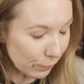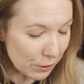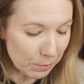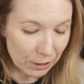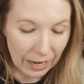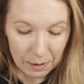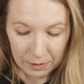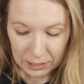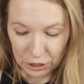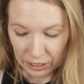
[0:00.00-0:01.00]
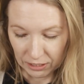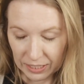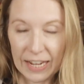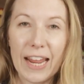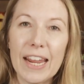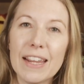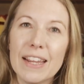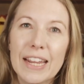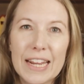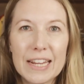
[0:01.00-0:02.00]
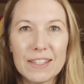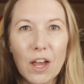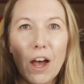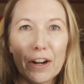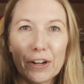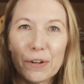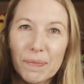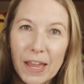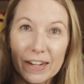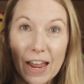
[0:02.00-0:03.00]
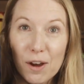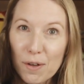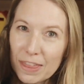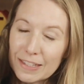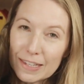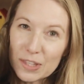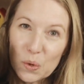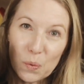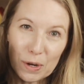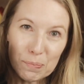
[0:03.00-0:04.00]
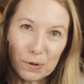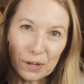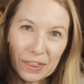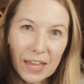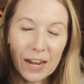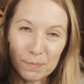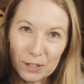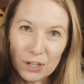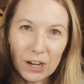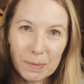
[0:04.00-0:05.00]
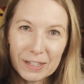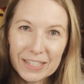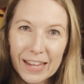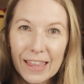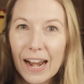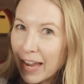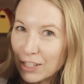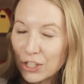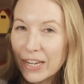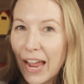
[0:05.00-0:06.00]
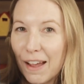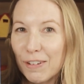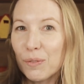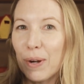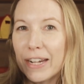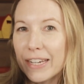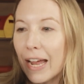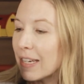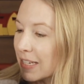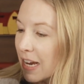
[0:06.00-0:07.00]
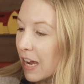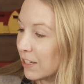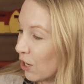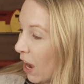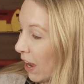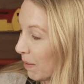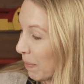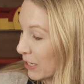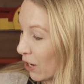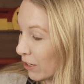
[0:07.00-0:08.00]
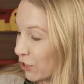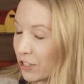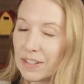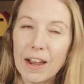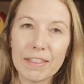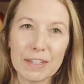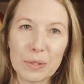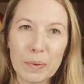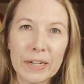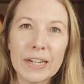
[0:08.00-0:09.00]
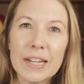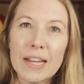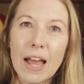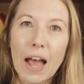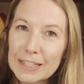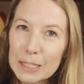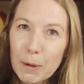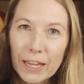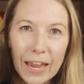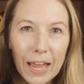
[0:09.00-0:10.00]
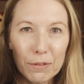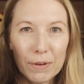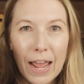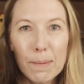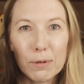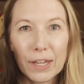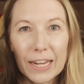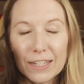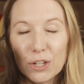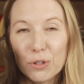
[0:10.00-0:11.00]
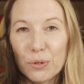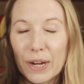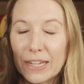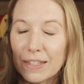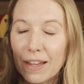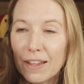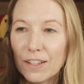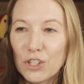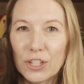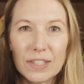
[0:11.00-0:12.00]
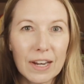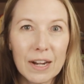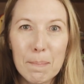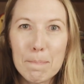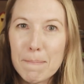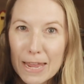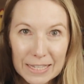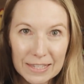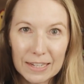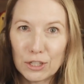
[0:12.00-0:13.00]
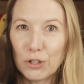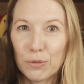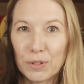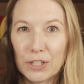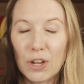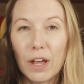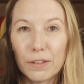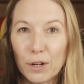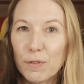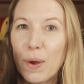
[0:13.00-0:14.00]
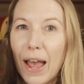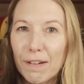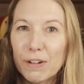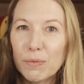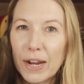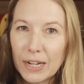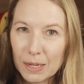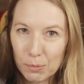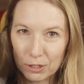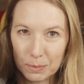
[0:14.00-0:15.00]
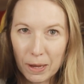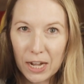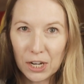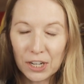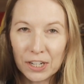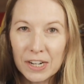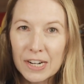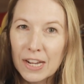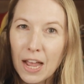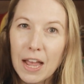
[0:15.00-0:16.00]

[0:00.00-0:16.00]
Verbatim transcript: First book I want to share today is Odder. Now, this is the one book that I'm going to talk about today that I actually haven't read yet. Uh, my daughter just got this one. This is by Katherine Applegate, who is just an amazing children's author. If you haven't read any books by her,